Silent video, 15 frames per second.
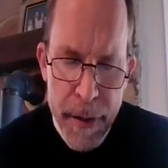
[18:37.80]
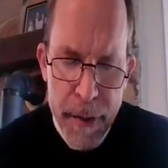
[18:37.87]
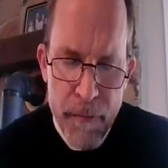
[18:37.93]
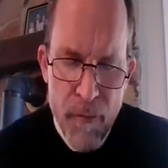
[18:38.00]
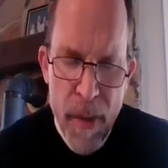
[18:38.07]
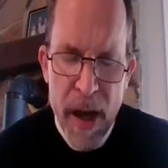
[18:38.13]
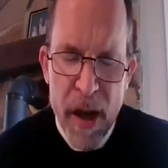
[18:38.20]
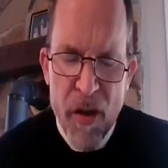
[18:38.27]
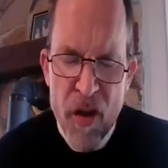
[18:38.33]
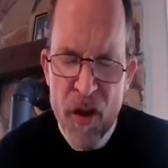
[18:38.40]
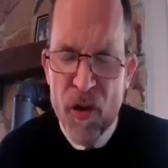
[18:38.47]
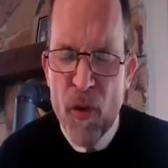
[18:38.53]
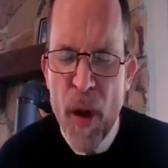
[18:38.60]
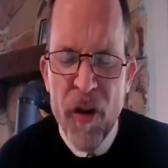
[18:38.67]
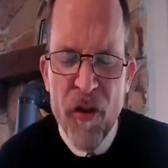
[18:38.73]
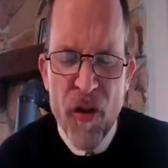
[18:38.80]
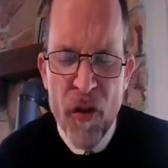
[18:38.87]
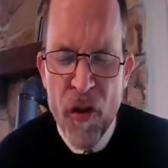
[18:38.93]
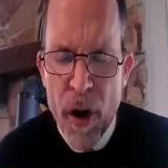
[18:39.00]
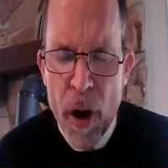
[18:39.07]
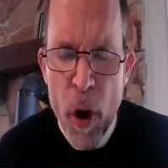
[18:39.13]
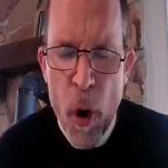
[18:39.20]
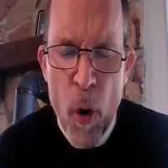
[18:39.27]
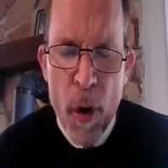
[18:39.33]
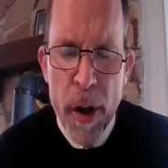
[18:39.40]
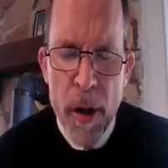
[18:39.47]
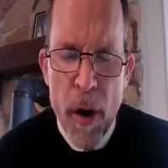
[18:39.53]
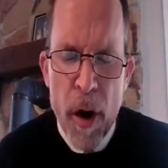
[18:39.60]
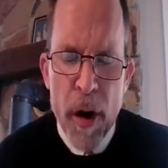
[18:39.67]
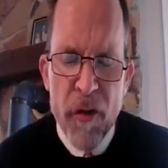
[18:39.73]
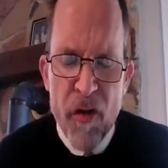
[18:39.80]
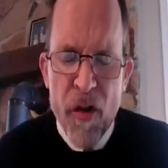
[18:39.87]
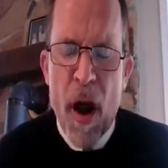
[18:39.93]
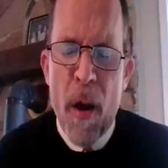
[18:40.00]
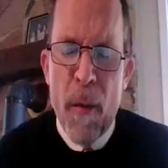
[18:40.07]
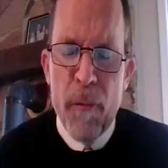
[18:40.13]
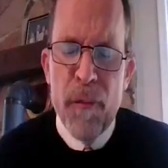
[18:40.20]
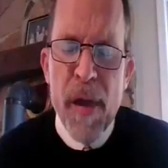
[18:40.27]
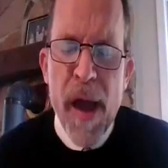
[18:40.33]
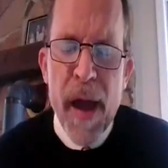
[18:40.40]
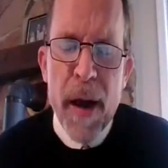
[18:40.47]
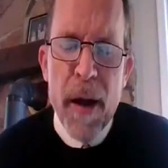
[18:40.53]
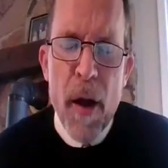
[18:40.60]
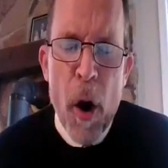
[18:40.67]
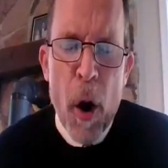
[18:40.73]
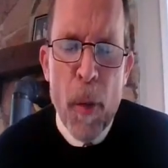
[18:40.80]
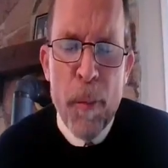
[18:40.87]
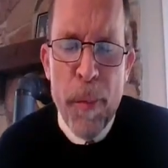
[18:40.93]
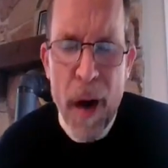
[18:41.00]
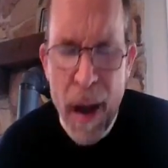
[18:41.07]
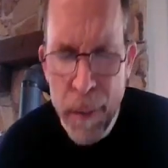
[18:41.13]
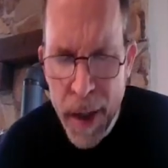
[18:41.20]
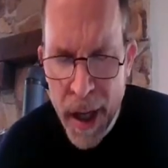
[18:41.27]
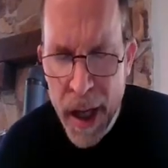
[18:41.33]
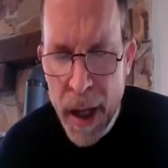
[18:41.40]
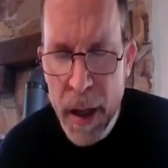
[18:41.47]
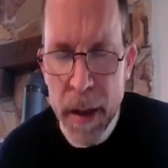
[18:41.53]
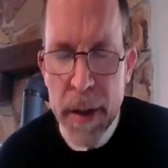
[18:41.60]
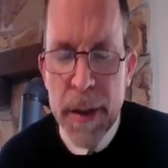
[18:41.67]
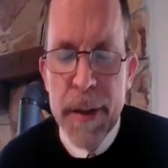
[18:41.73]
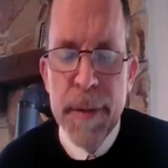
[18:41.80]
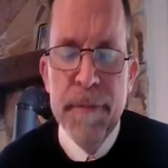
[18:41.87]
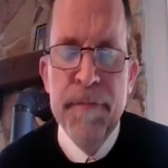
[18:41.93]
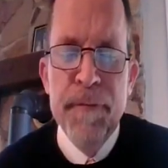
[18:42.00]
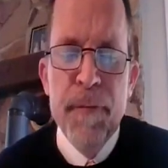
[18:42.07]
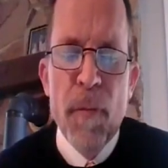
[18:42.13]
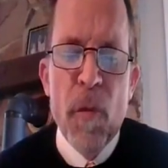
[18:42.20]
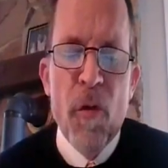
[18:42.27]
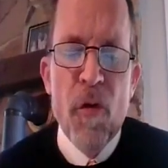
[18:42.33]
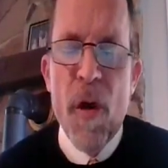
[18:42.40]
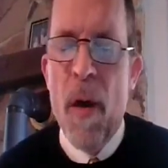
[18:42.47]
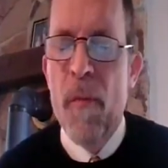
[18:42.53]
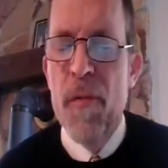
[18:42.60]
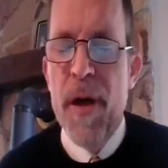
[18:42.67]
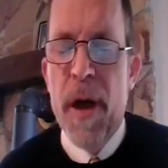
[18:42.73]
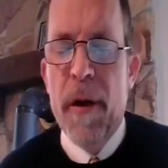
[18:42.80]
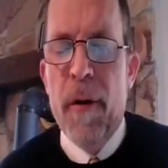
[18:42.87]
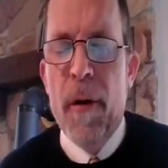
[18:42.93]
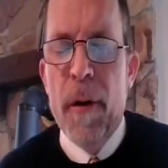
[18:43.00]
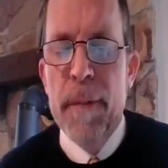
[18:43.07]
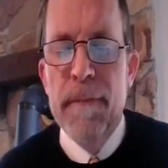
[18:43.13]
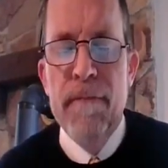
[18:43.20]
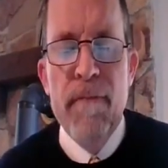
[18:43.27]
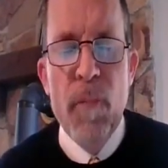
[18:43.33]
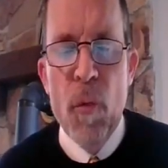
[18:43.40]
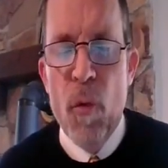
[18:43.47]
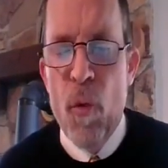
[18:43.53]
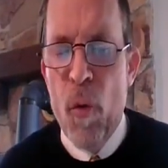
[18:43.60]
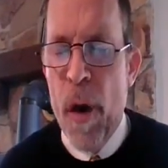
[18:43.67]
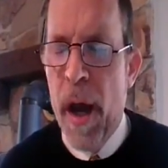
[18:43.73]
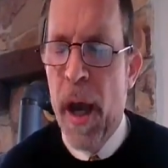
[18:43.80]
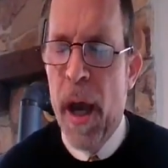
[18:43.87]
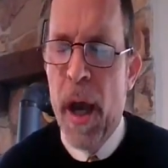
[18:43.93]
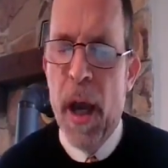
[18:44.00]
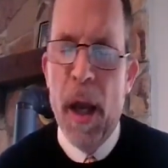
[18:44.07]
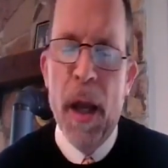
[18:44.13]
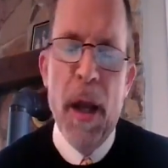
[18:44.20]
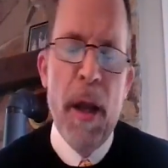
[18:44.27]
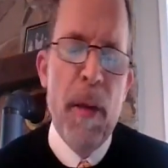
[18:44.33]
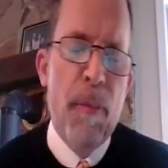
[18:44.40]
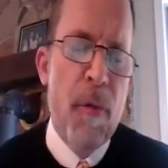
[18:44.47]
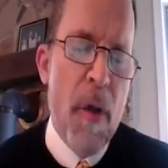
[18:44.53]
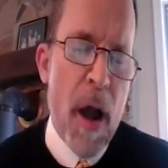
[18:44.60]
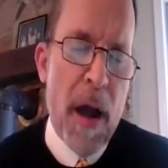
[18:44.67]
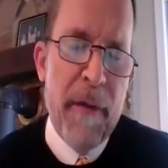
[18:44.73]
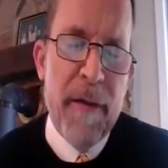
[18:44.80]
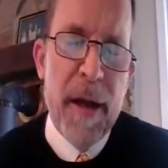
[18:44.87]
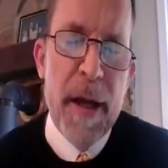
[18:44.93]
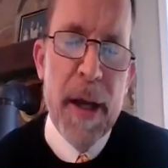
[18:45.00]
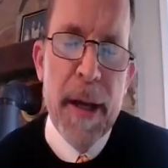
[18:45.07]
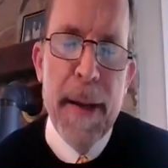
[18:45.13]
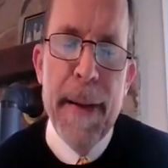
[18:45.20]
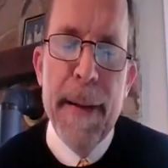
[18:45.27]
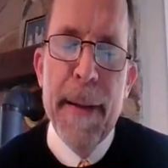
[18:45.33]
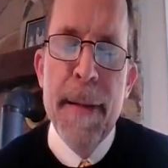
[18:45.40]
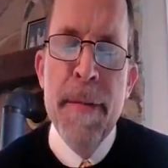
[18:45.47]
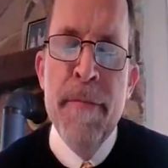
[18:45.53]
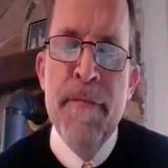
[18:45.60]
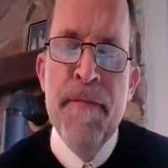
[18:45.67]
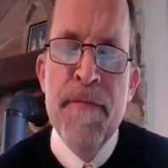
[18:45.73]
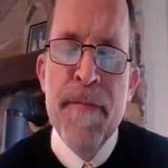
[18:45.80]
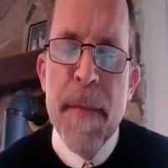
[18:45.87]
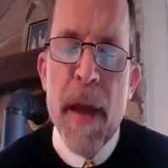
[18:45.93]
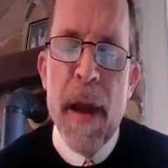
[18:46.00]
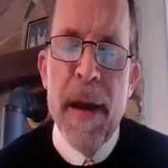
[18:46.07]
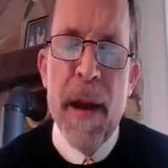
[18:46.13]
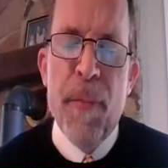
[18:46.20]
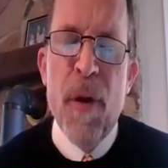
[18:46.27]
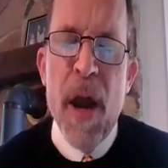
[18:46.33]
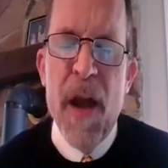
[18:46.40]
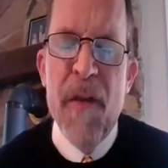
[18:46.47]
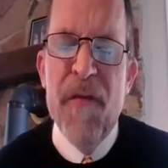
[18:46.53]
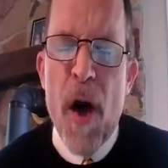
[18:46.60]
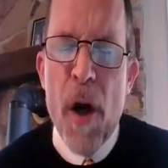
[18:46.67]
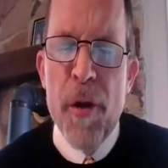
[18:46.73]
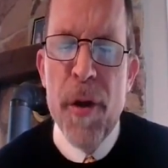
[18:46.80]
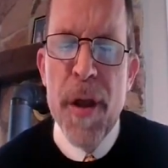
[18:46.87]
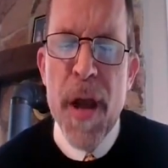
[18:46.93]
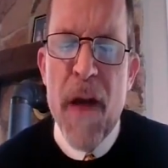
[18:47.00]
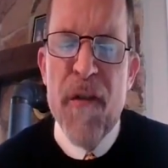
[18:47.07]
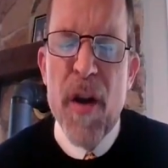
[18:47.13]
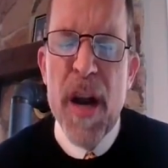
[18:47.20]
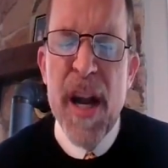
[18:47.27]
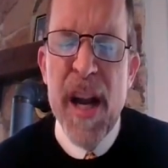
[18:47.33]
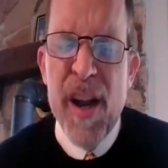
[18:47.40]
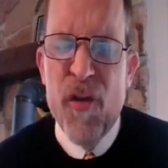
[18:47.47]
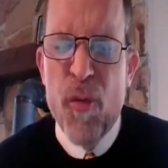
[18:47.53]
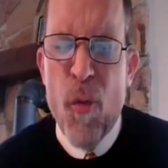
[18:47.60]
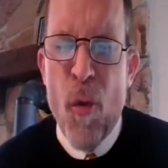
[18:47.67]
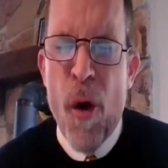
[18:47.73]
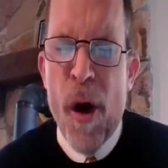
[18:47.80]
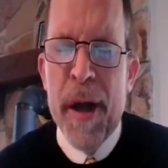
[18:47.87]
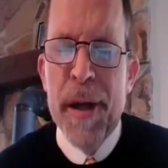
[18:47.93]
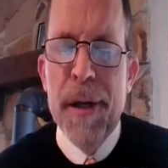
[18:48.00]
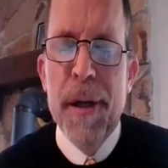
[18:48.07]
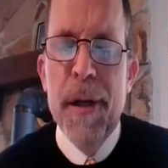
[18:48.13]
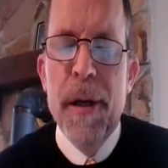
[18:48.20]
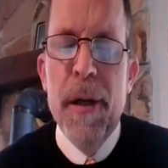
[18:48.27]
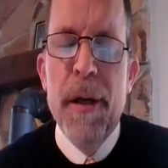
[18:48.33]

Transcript: many situations that are going on, some that are public, some that are way private. And I pray, Father, that for each one,